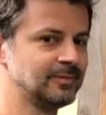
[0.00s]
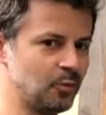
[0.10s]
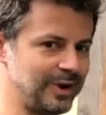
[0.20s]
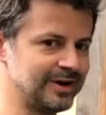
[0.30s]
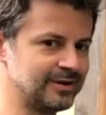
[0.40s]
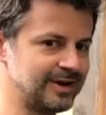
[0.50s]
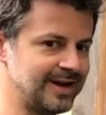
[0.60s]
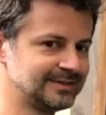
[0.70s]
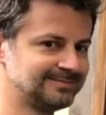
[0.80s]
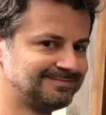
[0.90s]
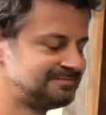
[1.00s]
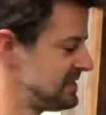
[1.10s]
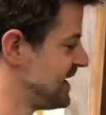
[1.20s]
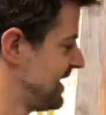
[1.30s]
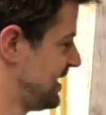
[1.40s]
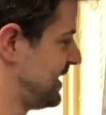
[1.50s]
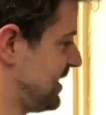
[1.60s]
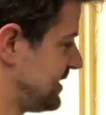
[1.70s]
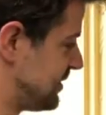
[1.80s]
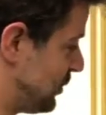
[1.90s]
Weird, right?
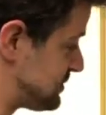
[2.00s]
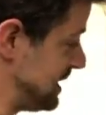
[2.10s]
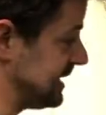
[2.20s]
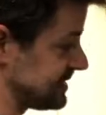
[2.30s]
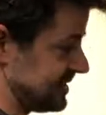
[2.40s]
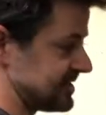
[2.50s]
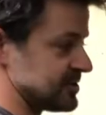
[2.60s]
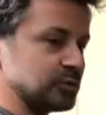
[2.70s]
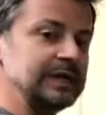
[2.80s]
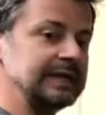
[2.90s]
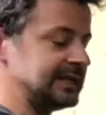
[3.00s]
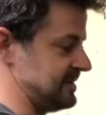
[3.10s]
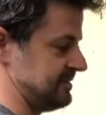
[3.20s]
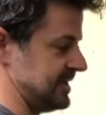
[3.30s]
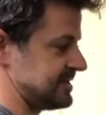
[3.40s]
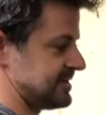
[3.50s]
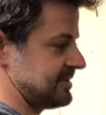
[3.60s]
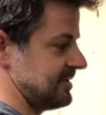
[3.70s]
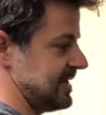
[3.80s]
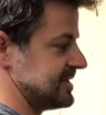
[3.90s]
Which means this is
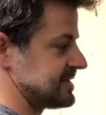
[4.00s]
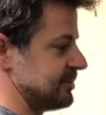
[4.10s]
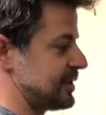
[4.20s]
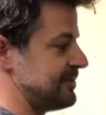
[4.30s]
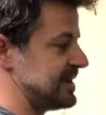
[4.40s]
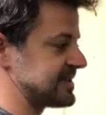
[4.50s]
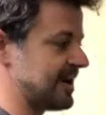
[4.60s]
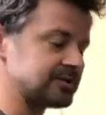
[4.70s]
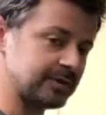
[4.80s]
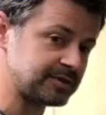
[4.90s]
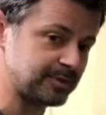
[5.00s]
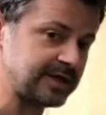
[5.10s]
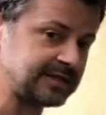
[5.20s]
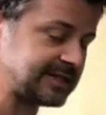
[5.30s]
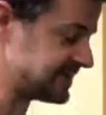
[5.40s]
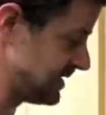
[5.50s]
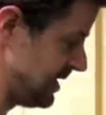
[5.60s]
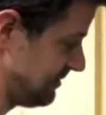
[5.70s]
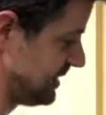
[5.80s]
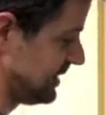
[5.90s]
some pretty basic algebra that's pretty easy to
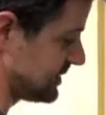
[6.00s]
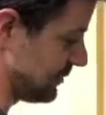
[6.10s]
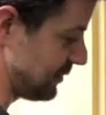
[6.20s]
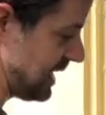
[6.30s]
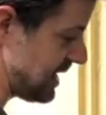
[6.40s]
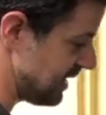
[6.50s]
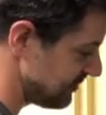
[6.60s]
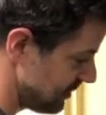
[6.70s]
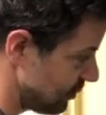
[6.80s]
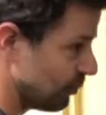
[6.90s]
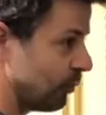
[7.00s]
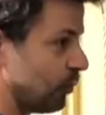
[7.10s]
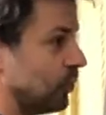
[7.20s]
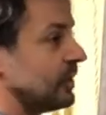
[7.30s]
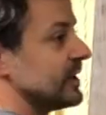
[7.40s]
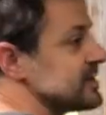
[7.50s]
solve. So if we have, well,